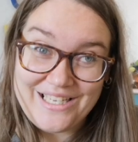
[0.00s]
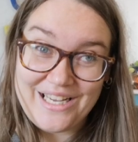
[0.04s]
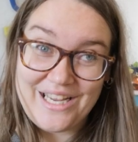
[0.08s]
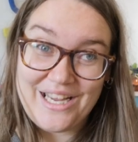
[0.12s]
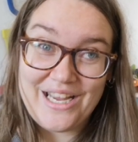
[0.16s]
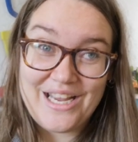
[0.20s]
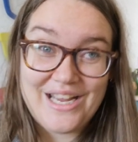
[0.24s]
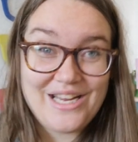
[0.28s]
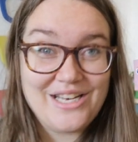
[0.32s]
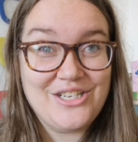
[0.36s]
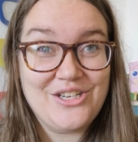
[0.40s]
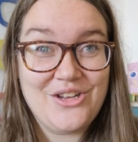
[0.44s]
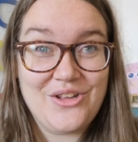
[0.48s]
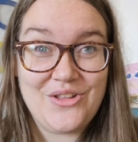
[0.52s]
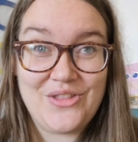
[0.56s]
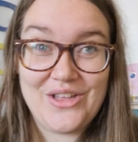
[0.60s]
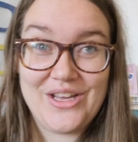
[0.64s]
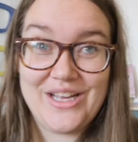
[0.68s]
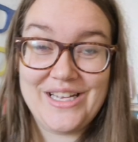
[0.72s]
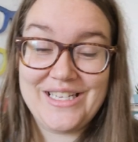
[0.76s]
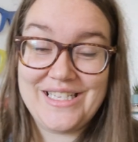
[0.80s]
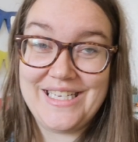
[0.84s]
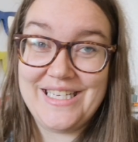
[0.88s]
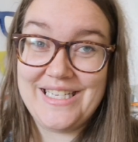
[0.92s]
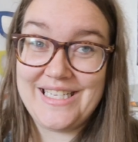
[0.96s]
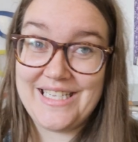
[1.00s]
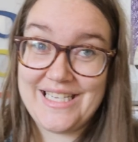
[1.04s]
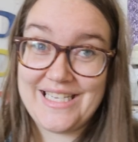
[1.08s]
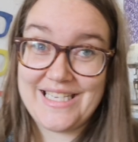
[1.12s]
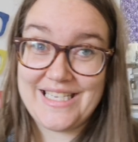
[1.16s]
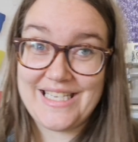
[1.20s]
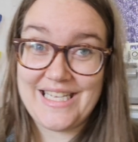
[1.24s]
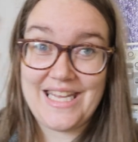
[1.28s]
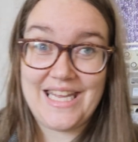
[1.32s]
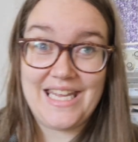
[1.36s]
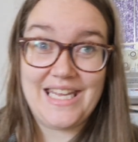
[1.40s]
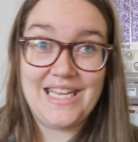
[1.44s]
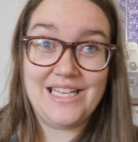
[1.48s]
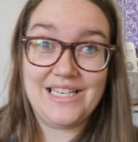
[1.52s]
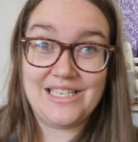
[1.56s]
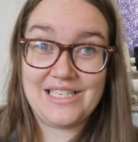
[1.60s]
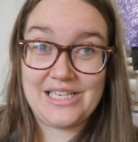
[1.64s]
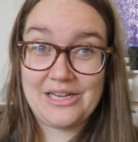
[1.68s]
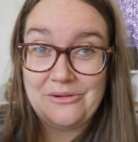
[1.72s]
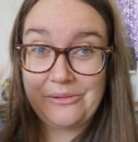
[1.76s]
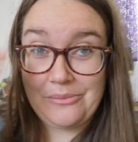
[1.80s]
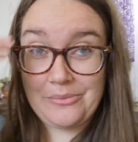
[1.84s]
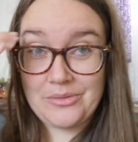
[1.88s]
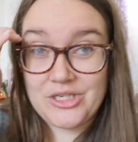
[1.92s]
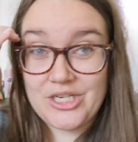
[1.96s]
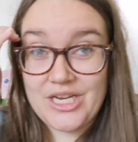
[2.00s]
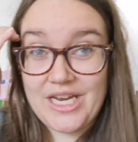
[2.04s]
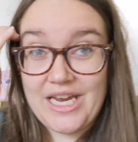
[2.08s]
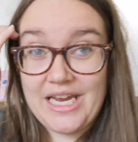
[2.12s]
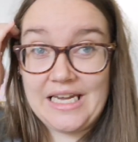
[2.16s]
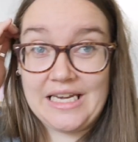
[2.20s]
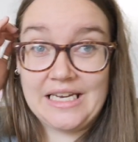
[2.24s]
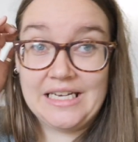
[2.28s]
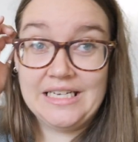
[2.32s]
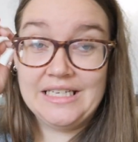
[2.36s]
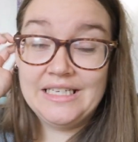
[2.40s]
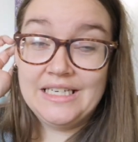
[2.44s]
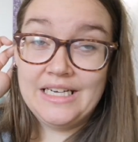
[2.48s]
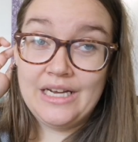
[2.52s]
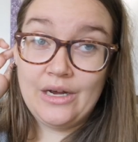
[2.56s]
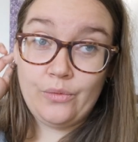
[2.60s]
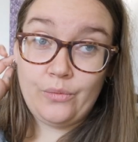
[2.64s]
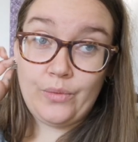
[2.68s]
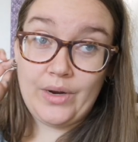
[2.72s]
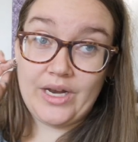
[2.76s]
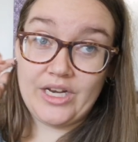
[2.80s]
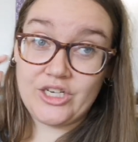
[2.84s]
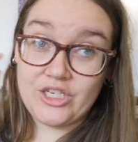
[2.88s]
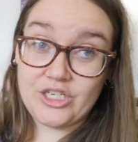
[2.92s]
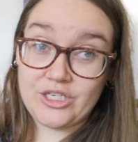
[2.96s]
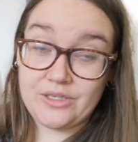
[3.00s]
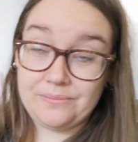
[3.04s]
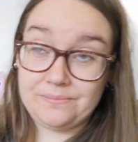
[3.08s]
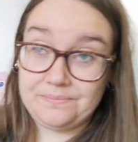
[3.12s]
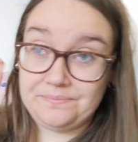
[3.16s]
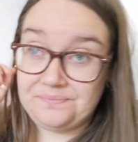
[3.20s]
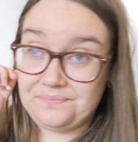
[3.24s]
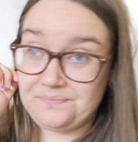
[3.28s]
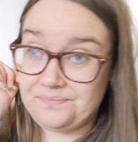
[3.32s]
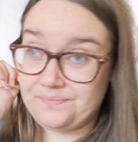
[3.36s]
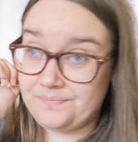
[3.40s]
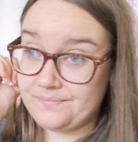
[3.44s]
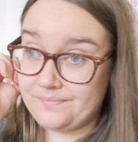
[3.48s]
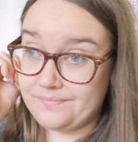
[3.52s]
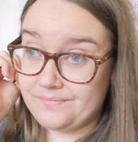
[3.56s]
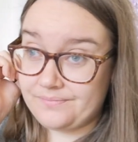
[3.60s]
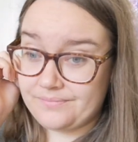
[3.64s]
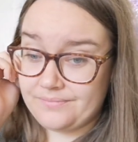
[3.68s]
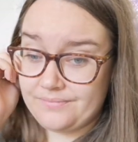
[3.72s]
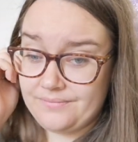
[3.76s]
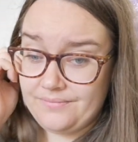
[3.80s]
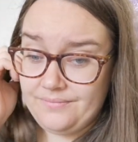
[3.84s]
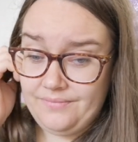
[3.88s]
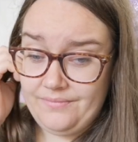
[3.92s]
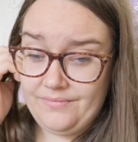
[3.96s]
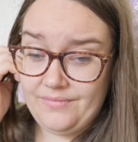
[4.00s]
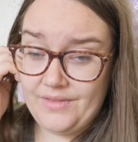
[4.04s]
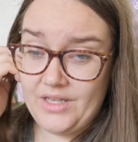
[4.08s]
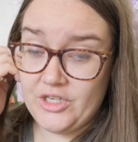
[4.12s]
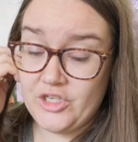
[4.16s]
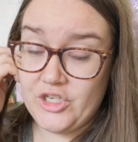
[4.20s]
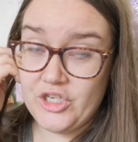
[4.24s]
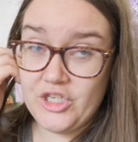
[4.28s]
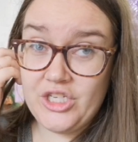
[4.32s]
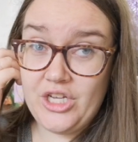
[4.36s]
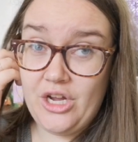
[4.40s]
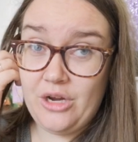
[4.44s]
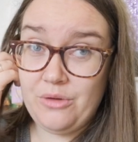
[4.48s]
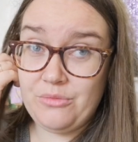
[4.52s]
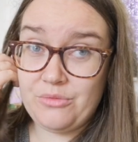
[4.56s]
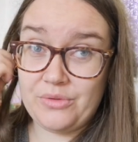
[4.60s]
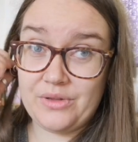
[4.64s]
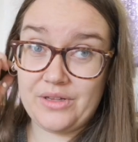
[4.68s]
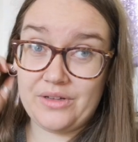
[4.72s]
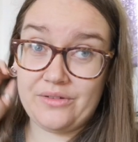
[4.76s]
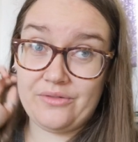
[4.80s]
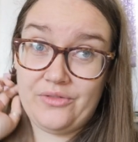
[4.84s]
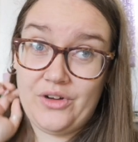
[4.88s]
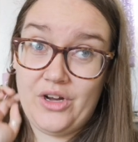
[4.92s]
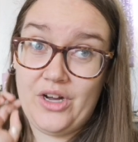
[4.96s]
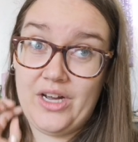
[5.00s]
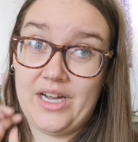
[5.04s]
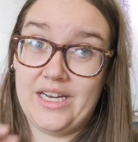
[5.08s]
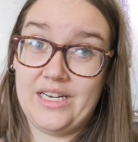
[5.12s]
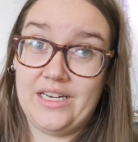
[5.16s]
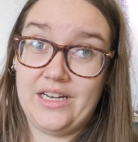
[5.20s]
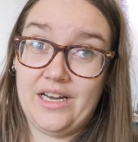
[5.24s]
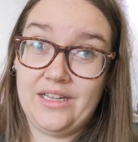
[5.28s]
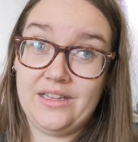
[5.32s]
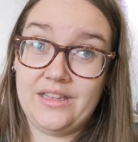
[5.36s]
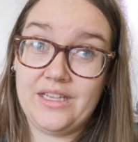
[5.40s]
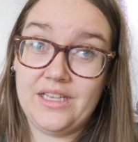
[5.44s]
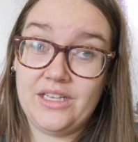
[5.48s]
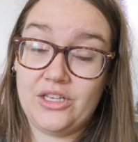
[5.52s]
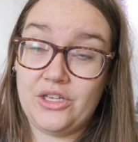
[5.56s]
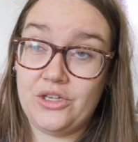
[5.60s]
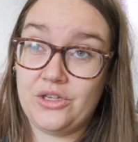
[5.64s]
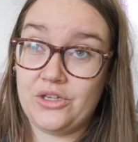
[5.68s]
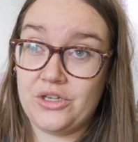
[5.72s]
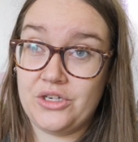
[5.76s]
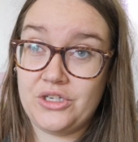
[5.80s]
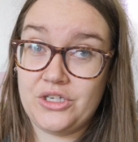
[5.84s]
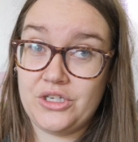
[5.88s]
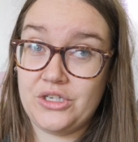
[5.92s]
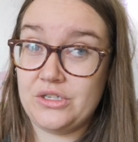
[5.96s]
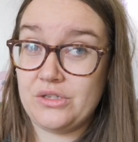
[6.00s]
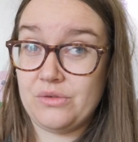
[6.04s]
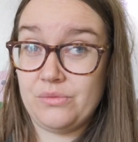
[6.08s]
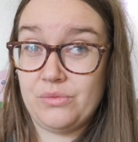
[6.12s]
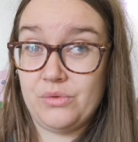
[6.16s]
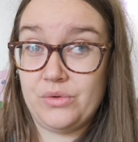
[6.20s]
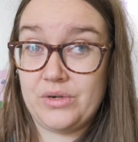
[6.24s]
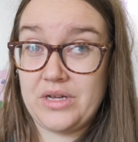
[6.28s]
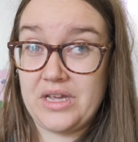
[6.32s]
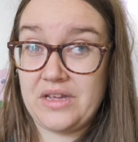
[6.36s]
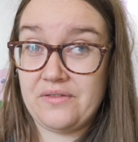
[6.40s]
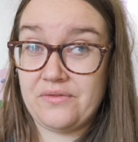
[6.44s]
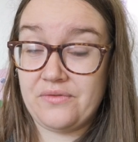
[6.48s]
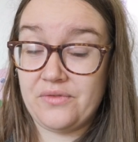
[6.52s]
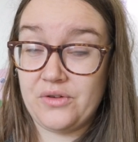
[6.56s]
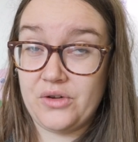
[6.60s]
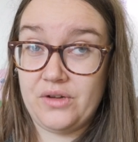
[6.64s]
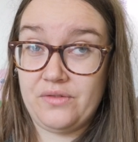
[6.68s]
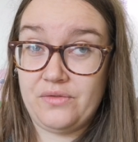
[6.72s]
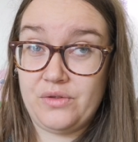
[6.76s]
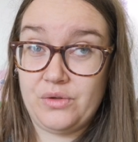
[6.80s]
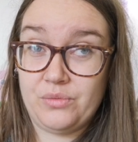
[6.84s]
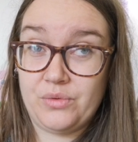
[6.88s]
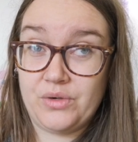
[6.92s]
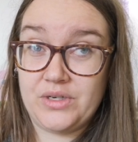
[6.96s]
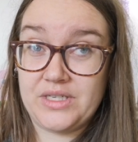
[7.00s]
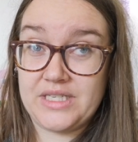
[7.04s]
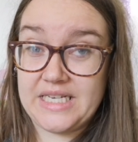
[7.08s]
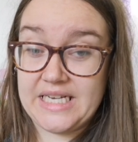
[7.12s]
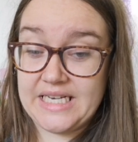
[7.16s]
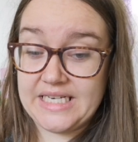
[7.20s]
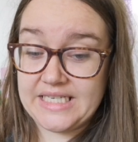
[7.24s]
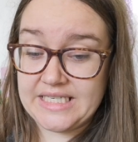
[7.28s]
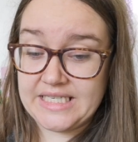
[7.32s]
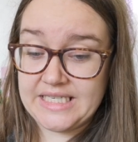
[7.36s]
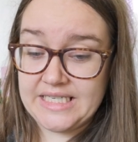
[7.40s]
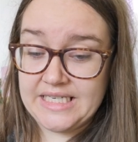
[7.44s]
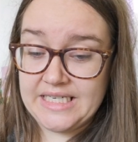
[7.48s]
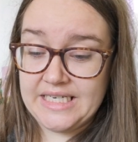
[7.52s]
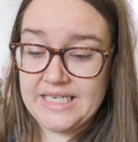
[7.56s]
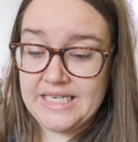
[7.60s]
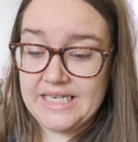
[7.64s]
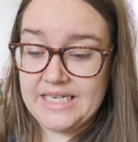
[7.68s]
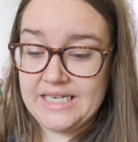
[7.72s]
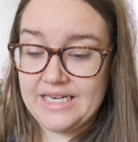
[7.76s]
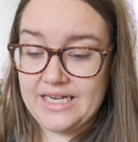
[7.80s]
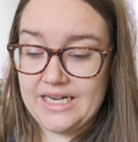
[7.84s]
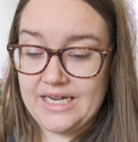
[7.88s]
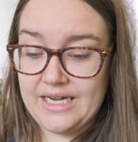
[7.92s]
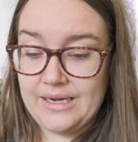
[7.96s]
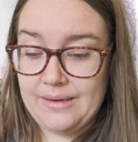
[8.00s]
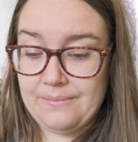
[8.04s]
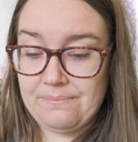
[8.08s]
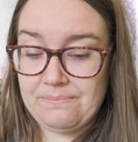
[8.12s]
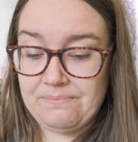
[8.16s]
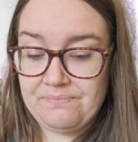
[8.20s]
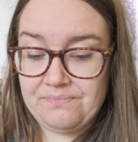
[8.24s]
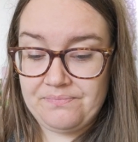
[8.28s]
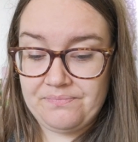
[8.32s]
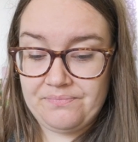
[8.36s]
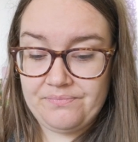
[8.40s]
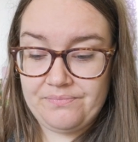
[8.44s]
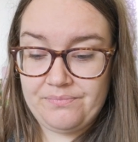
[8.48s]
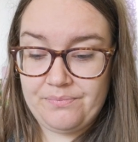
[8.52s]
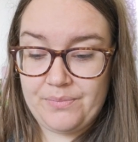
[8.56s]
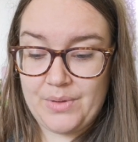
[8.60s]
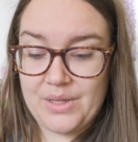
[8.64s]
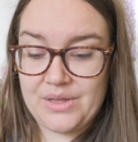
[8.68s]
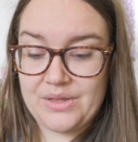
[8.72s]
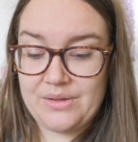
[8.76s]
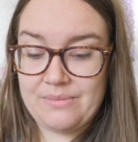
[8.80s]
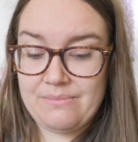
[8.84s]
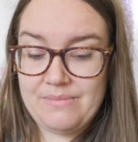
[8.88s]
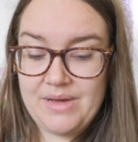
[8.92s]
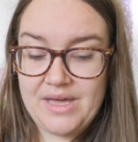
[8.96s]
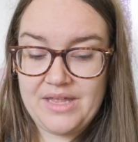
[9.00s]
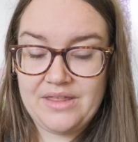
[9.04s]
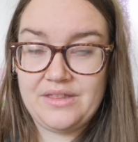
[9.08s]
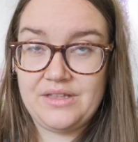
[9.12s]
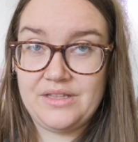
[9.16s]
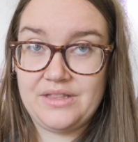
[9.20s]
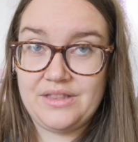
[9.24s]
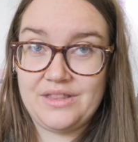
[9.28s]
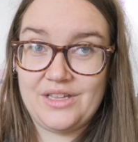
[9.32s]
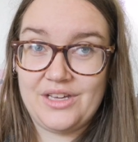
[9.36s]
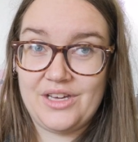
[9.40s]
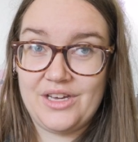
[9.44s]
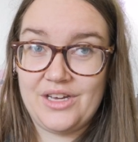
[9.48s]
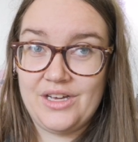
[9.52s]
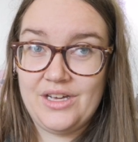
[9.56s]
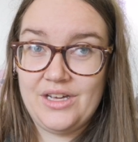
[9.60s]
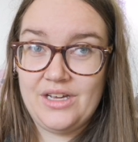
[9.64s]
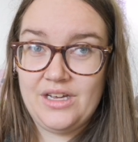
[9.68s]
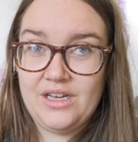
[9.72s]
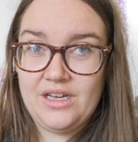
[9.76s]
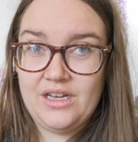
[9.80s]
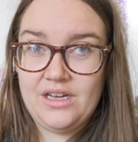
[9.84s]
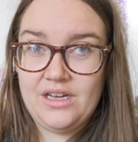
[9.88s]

uh, two thirty D C sewing machine, which just coped with it fine. I think you could use a walking foot if you wanted, um, but the method that